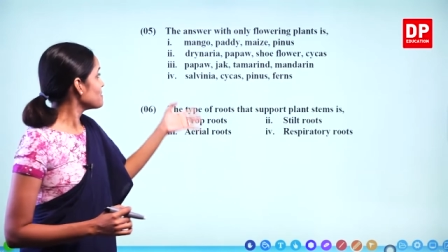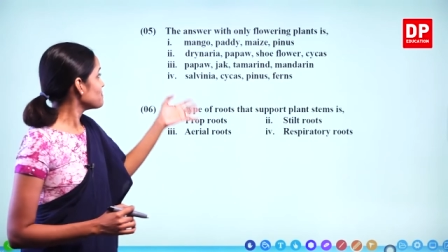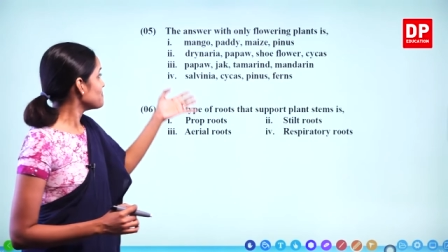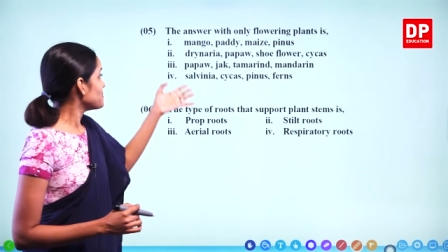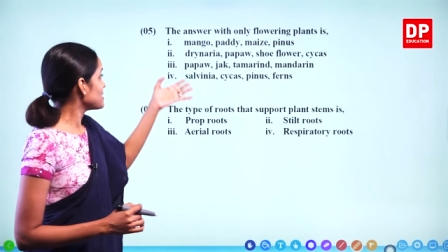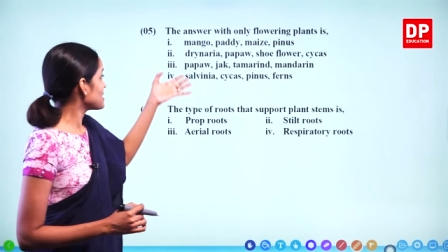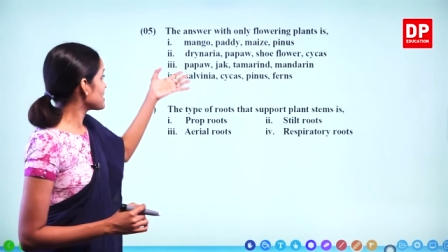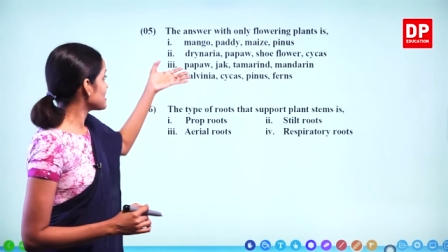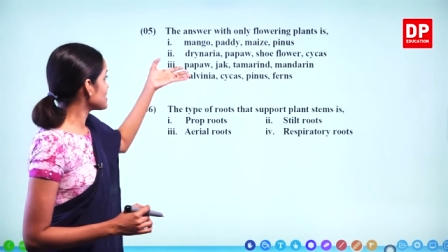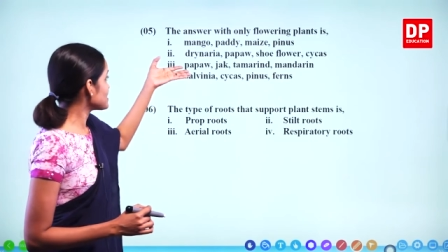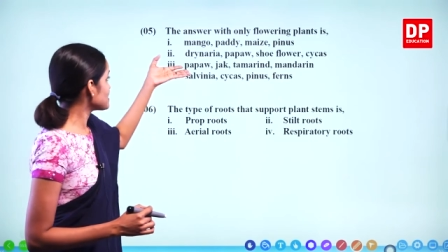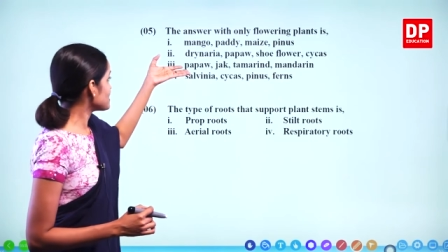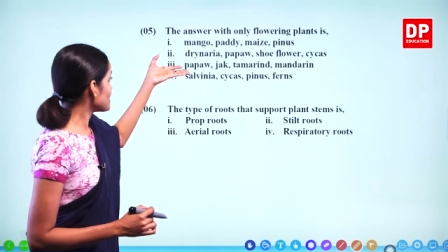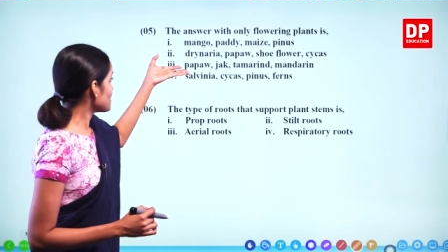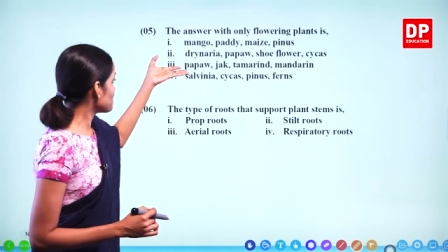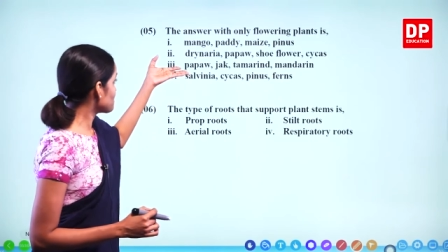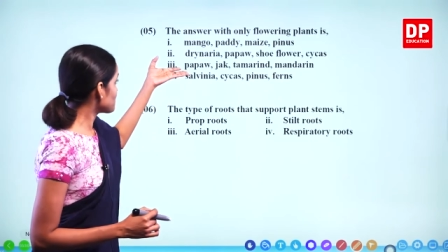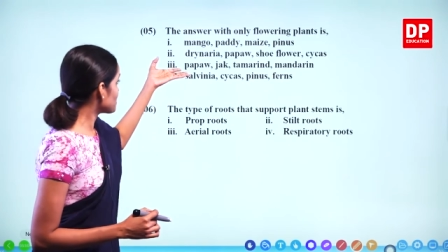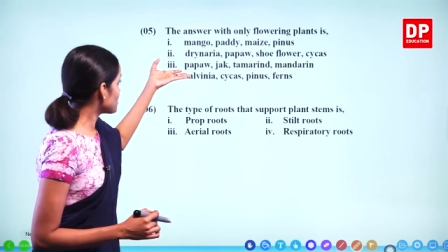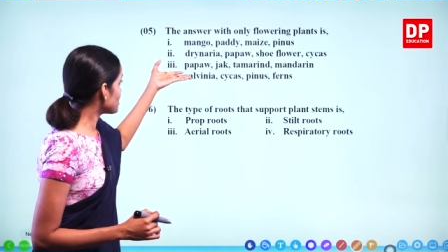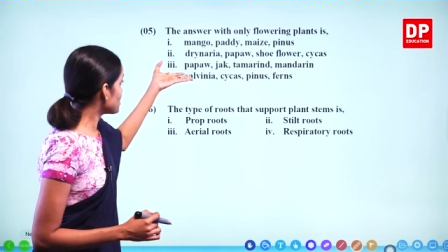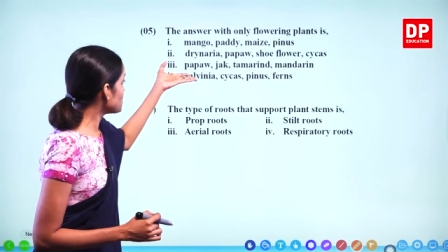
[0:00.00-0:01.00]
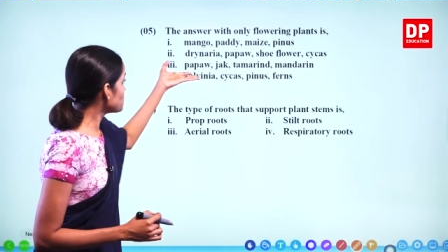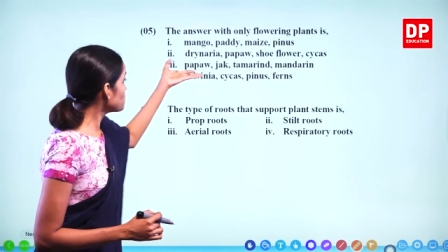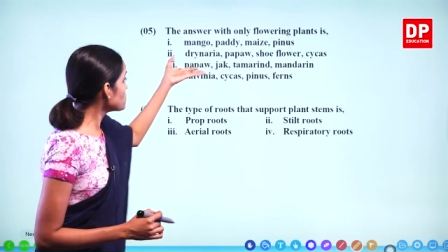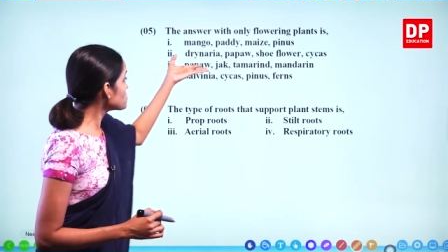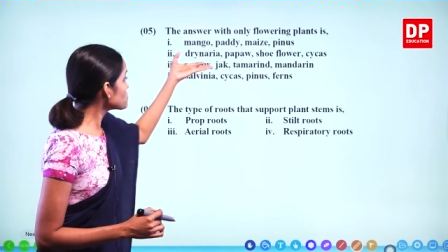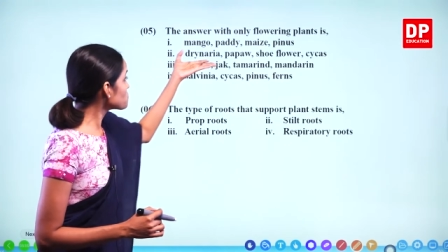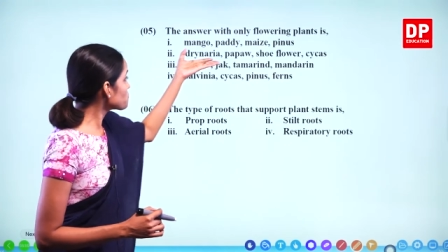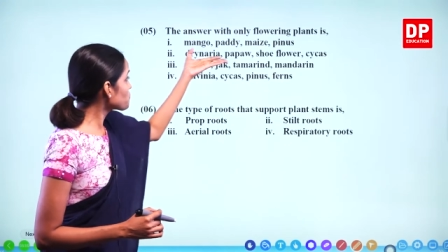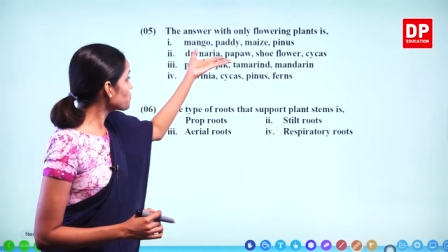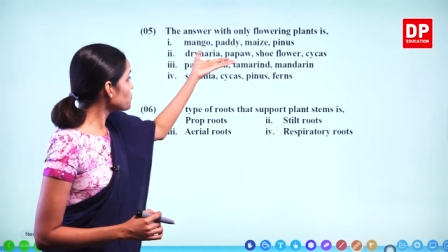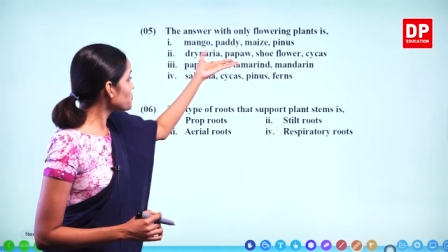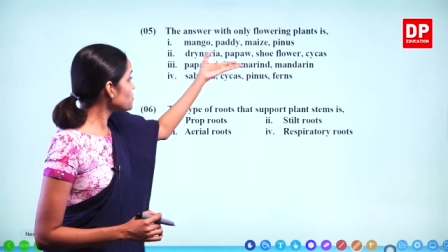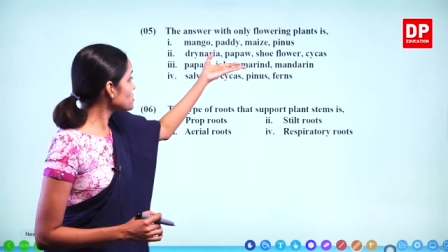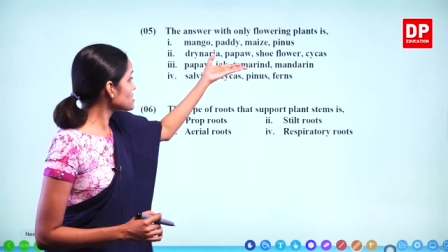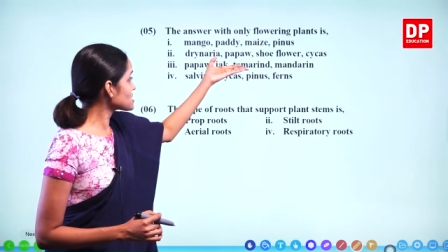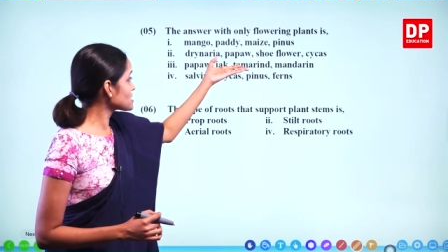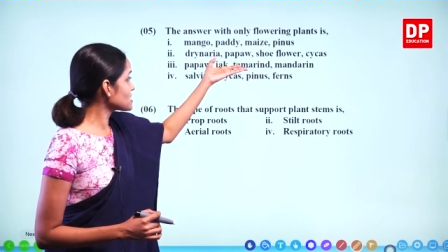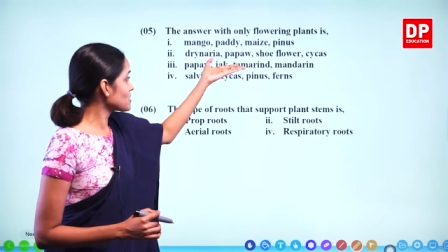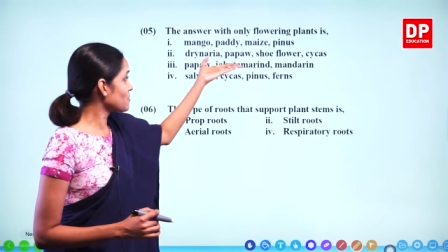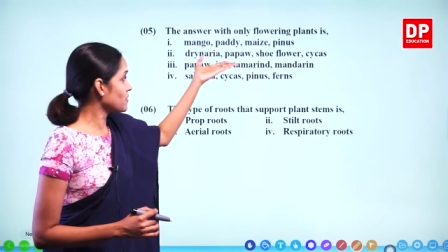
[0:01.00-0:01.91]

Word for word: Because they produce fruits.